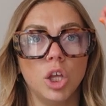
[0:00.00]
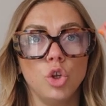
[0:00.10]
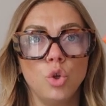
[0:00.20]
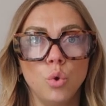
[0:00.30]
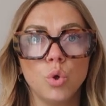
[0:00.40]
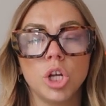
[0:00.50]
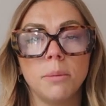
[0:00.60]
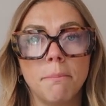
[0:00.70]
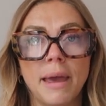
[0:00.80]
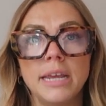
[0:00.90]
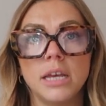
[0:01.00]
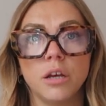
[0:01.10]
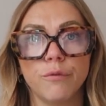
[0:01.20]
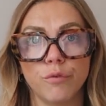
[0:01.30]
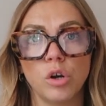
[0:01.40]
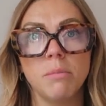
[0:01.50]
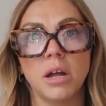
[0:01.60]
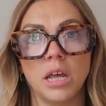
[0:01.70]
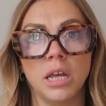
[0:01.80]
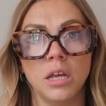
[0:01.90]
You can make free
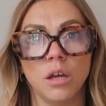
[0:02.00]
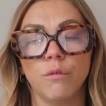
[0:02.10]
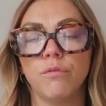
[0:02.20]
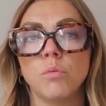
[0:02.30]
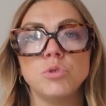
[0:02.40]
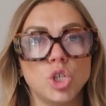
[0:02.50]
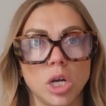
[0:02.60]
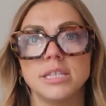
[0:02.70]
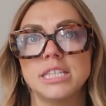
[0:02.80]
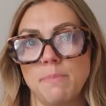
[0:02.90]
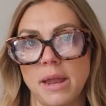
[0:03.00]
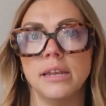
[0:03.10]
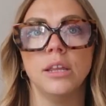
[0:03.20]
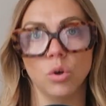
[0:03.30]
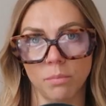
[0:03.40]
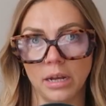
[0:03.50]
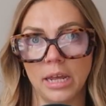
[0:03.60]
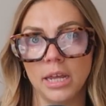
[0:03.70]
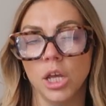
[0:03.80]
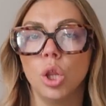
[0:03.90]
money from just spending your
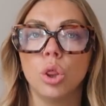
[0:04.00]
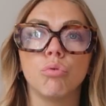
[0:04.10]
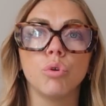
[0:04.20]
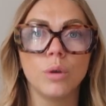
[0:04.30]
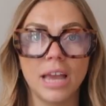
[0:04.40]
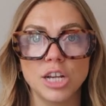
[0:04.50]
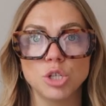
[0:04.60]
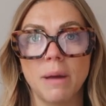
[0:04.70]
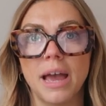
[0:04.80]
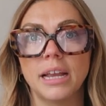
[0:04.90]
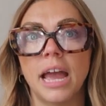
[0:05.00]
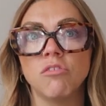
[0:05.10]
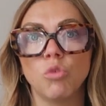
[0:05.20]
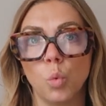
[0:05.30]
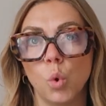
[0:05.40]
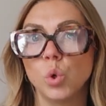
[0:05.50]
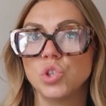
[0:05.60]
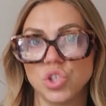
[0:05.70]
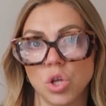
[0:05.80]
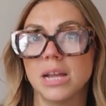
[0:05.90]
money through cashback and reward
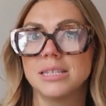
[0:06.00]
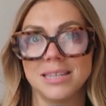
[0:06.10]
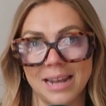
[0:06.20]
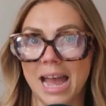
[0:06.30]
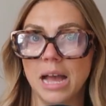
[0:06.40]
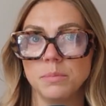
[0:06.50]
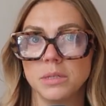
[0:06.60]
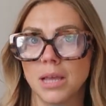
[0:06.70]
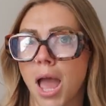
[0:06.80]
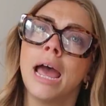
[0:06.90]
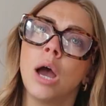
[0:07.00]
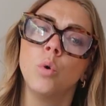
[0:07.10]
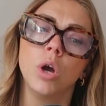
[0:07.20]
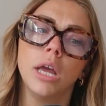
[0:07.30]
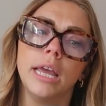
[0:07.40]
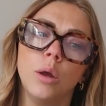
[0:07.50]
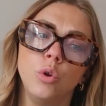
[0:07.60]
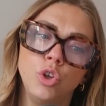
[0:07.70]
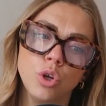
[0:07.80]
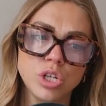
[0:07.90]
sites and apps. Now,
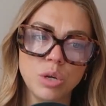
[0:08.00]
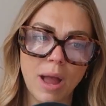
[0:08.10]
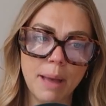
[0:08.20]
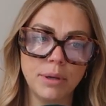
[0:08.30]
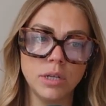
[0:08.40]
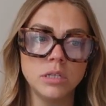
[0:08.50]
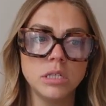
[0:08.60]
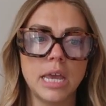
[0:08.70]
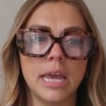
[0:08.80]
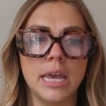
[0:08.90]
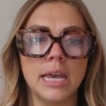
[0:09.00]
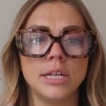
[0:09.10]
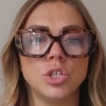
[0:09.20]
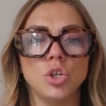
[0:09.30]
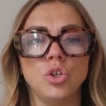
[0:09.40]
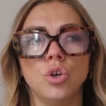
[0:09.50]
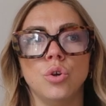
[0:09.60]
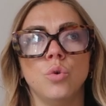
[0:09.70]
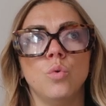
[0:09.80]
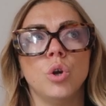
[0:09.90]
usually what happens is
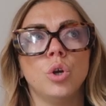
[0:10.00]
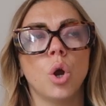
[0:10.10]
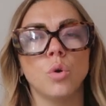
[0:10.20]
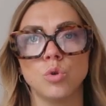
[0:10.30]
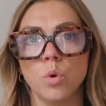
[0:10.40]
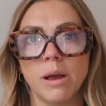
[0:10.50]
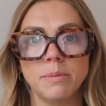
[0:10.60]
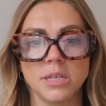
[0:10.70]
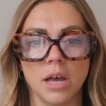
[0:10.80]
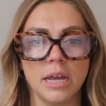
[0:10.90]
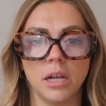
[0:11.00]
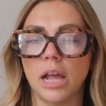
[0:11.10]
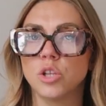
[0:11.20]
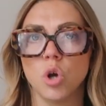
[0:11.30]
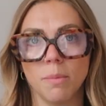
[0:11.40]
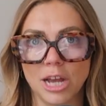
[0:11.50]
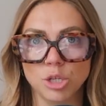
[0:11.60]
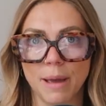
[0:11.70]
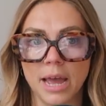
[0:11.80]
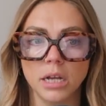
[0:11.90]
you go to a website like
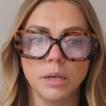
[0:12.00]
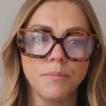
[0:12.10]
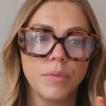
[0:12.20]
TopCashback.